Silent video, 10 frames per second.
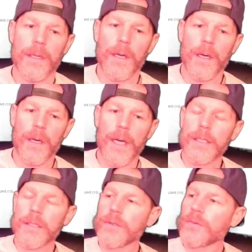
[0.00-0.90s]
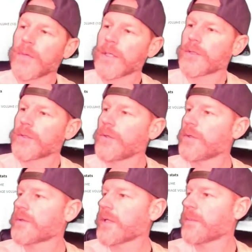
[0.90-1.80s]
I do want to show you
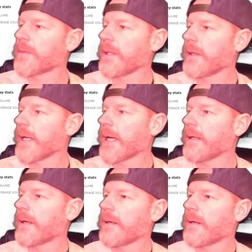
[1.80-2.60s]
something that